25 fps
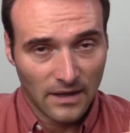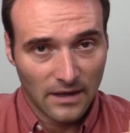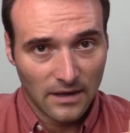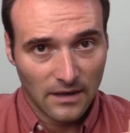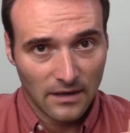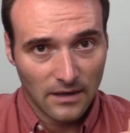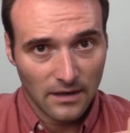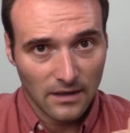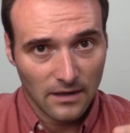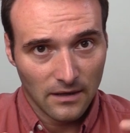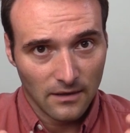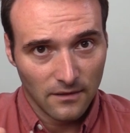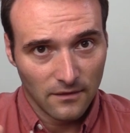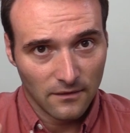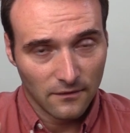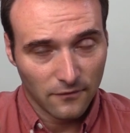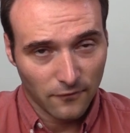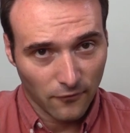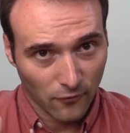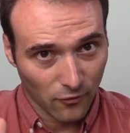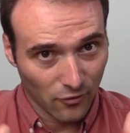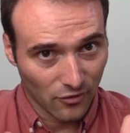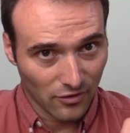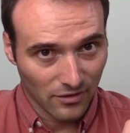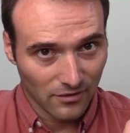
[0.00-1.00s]
uh,
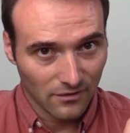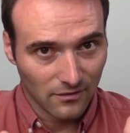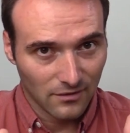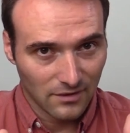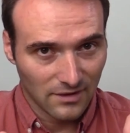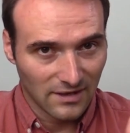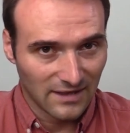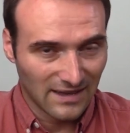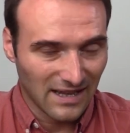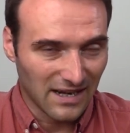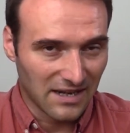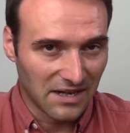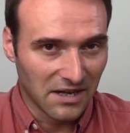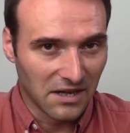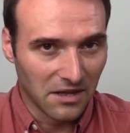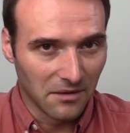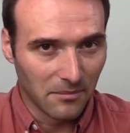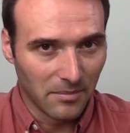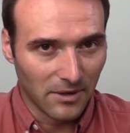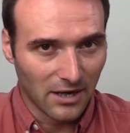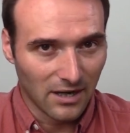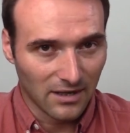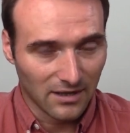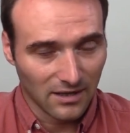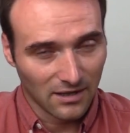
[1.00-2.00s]
for the technical
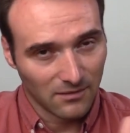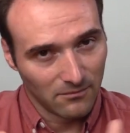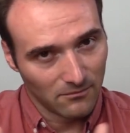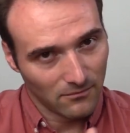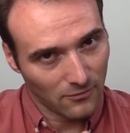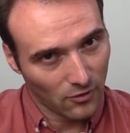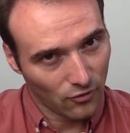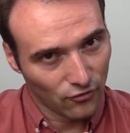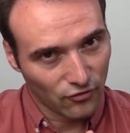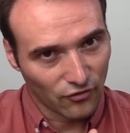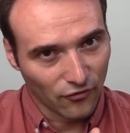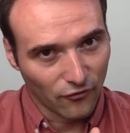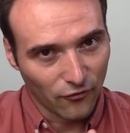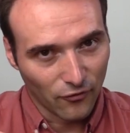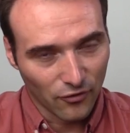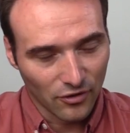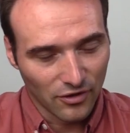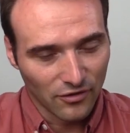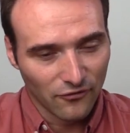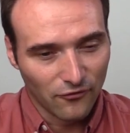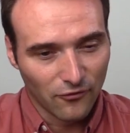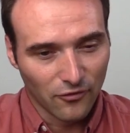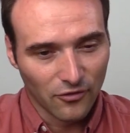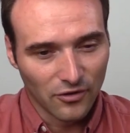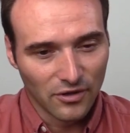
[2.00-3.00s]
part and also for
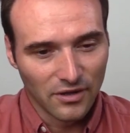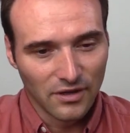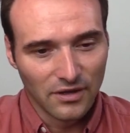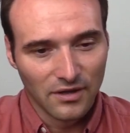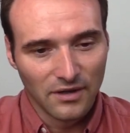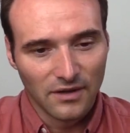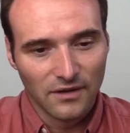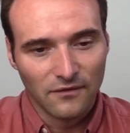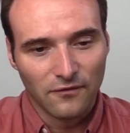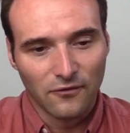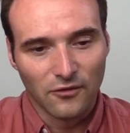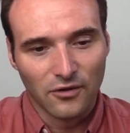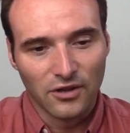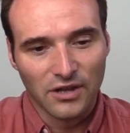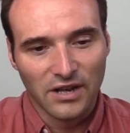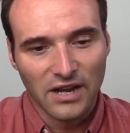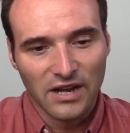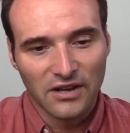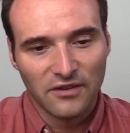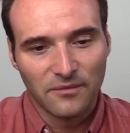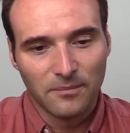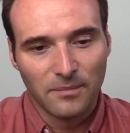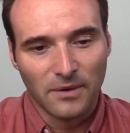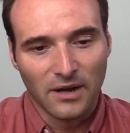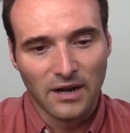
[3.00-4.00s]
the, for the for the
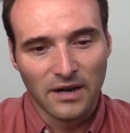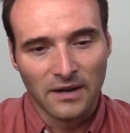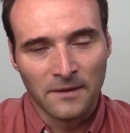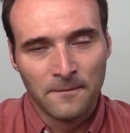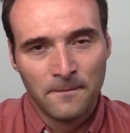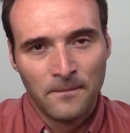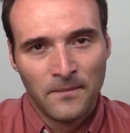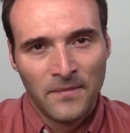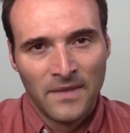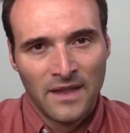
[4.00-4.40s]
next part.